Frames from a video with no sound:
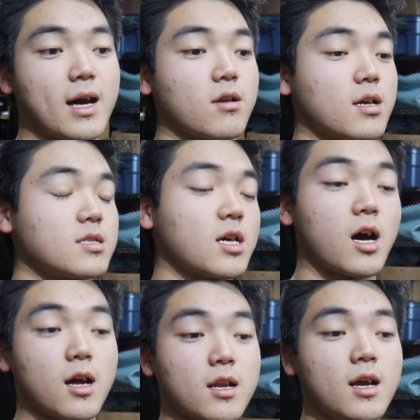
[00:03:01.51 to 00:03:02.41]
out a
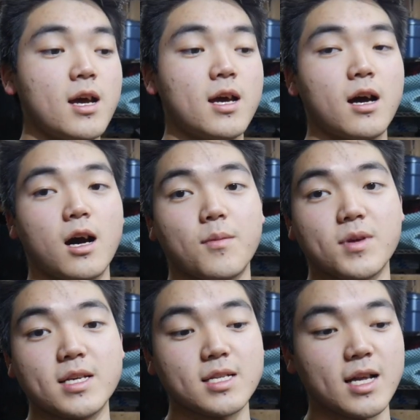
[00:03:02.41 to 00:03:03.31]
ton.
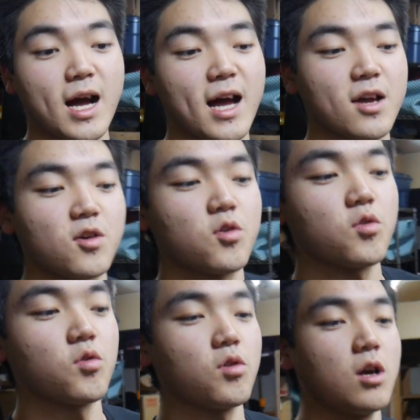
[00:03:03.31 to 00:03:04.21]
He's the guy
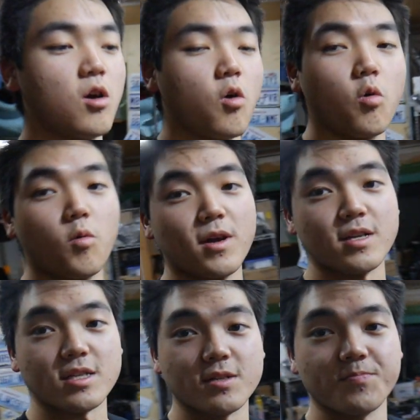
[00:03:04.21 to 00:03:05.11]
who
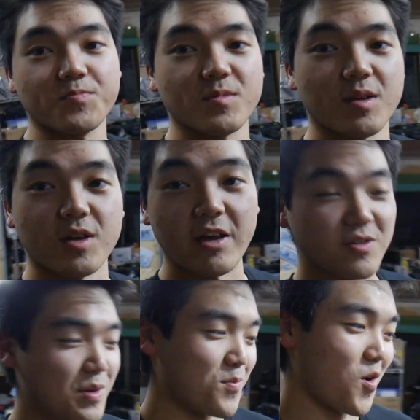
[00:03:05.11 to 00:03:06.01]
always
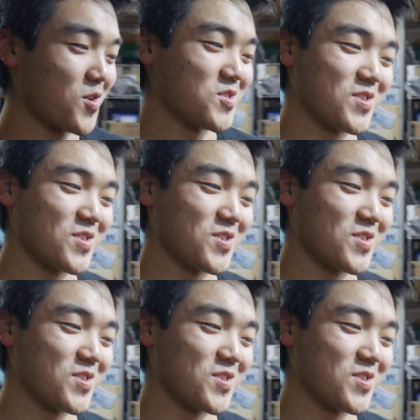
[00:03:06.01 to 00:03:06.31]
gives me parts.